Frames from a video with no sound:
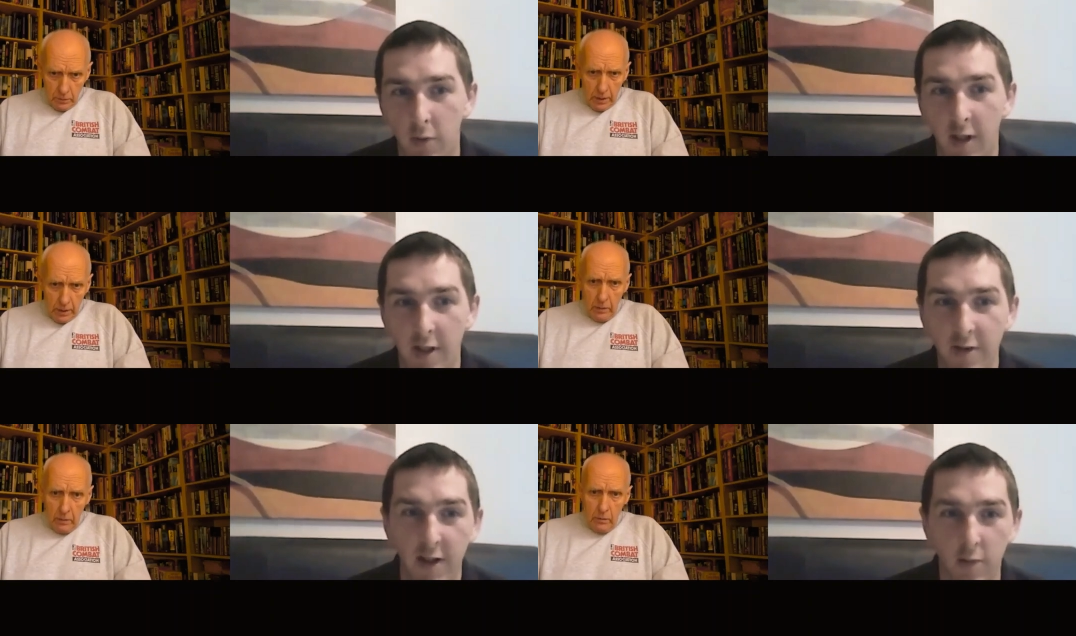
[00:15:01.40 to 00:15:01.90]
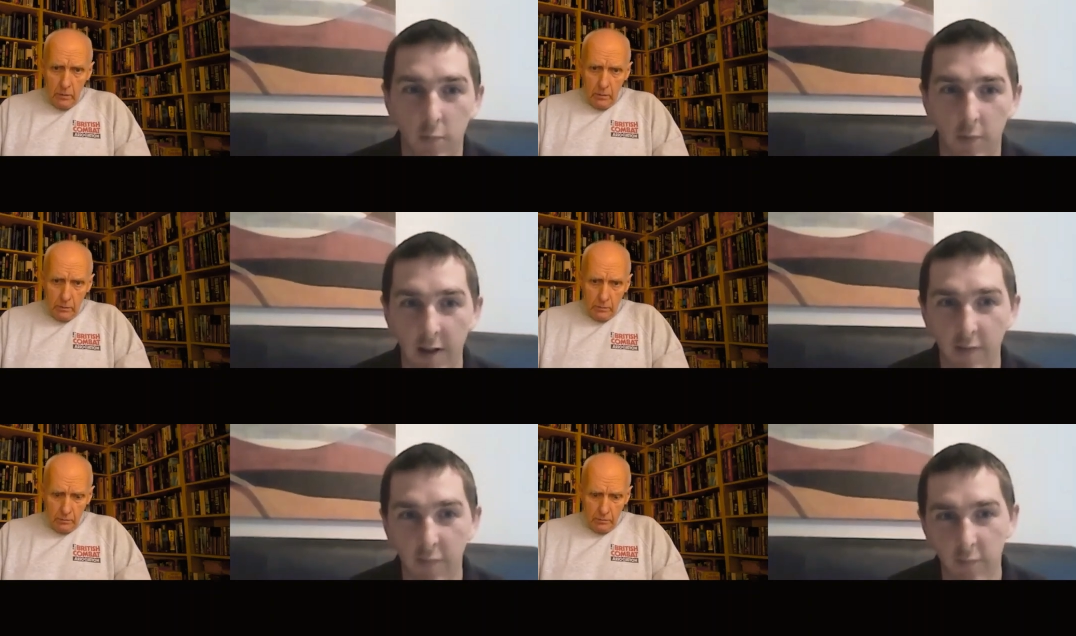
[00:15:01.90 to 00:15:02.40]
Speaker 1: yeah. will that take away
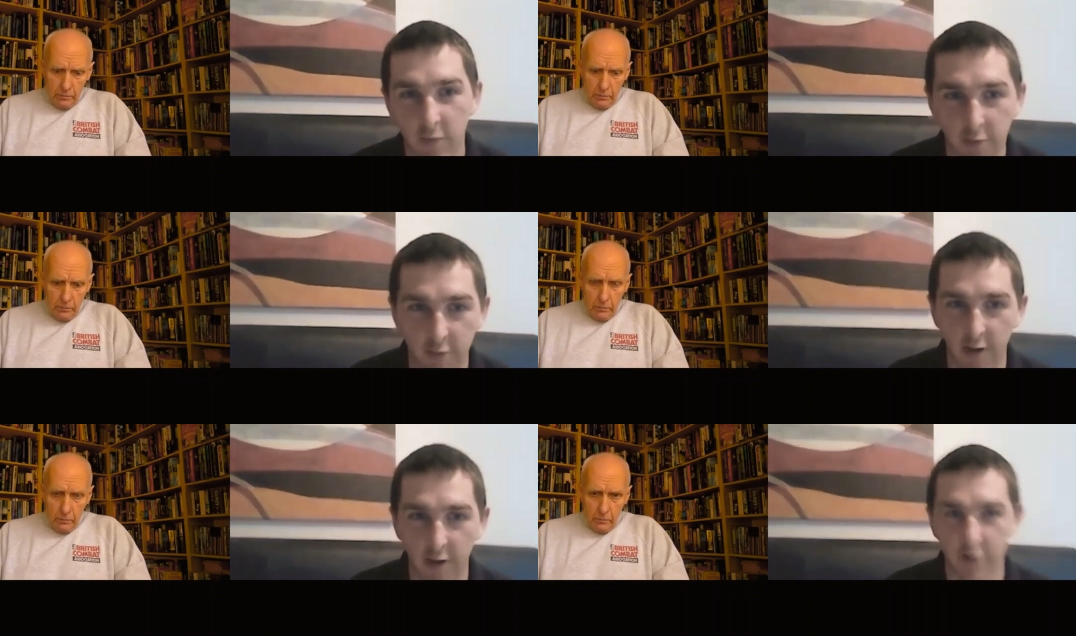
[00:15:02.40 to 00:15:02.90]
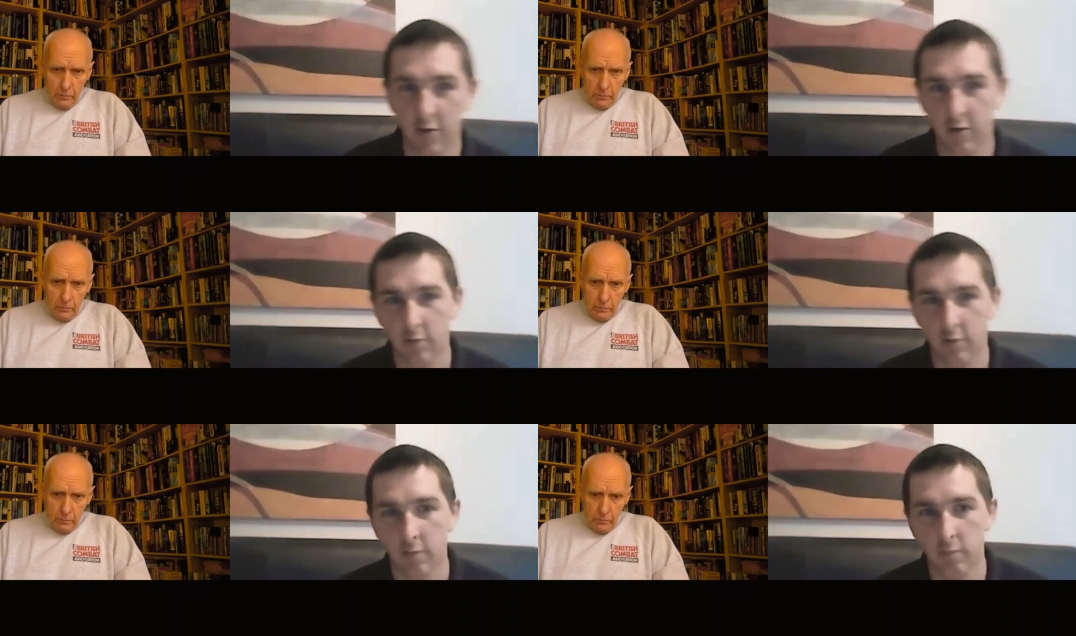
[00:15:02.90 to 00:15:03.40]
from the
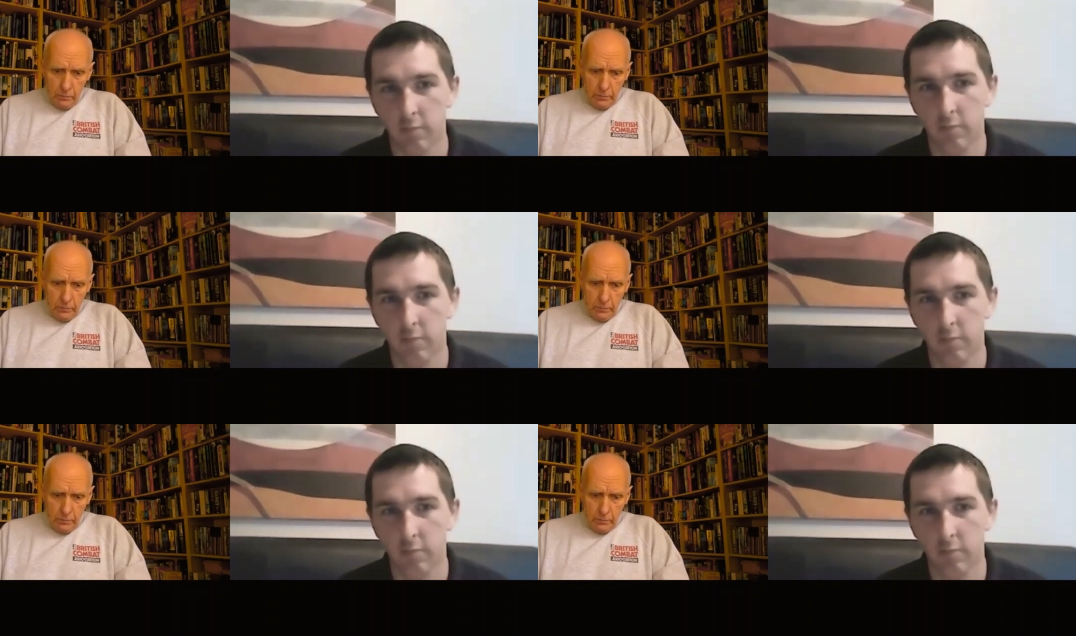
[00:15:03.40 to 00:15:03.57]
traditional